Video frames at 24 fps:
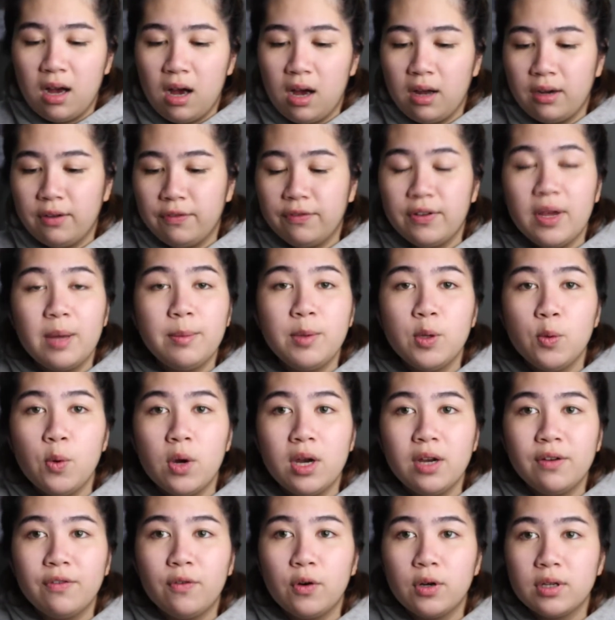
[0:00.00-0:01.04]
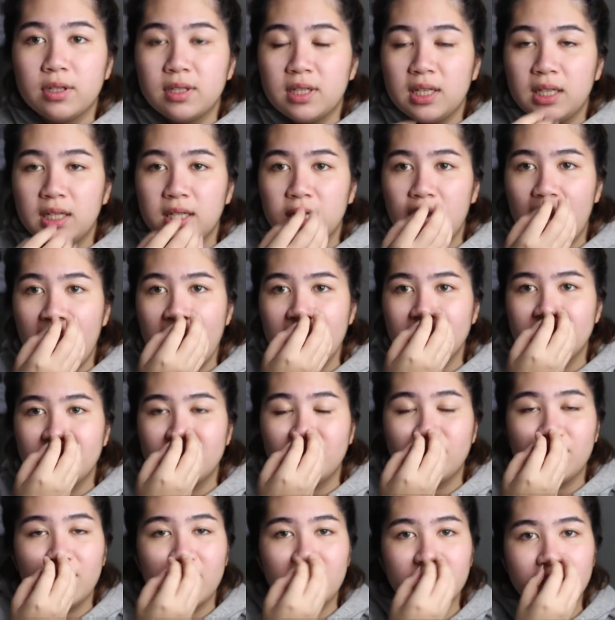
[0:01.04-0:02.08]
on February 14, I
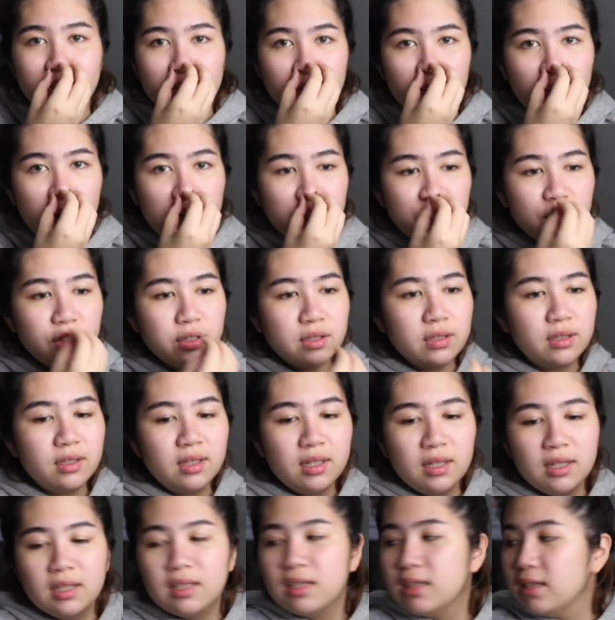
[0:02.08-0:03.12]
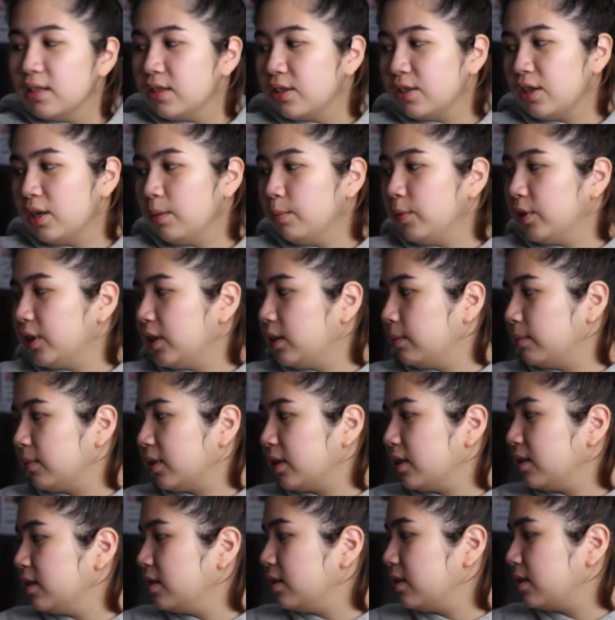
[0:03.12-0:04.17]
suggest you watch Sermonem
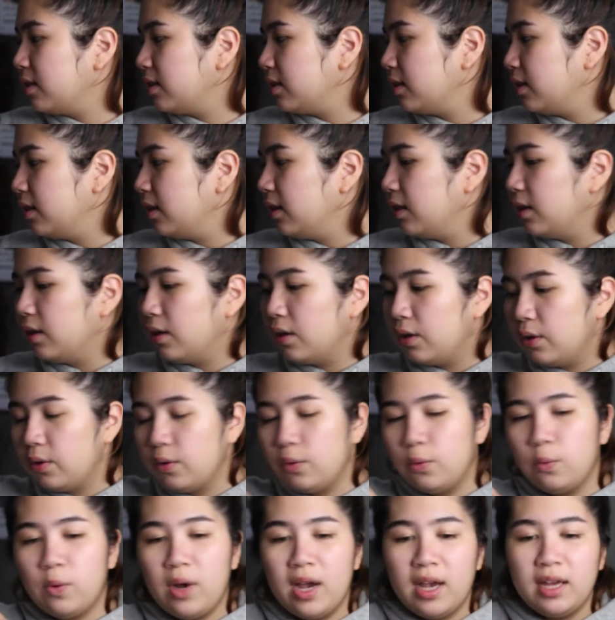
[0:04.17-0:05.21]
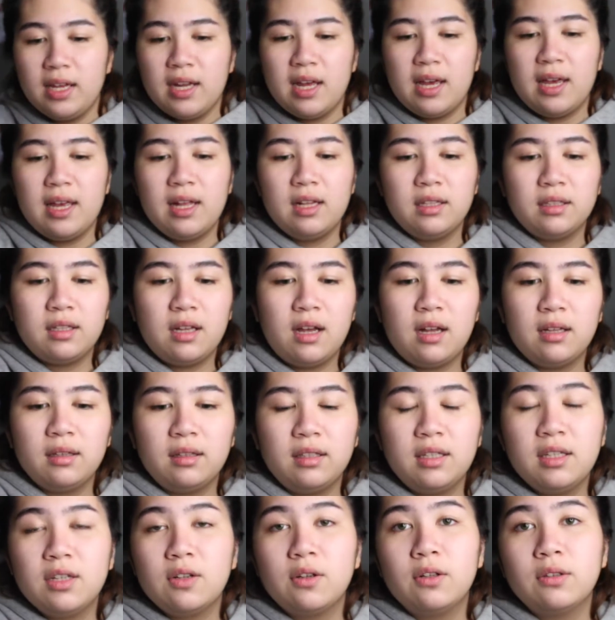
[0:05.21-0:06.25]
because why the hell not,
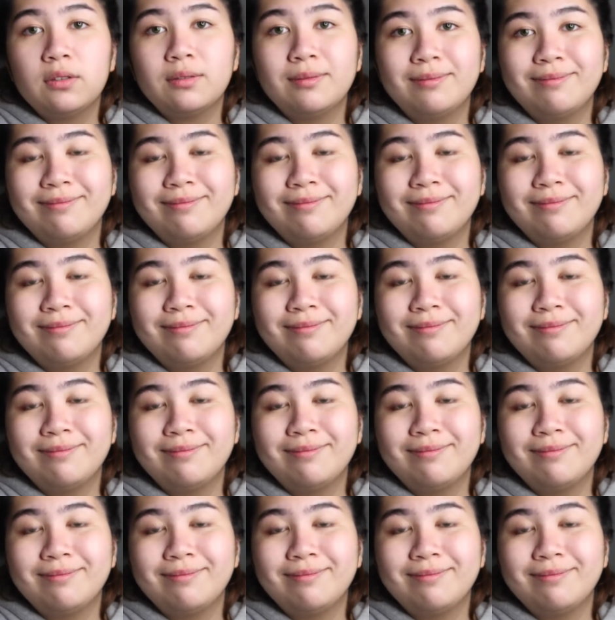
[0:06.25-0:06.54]
you know?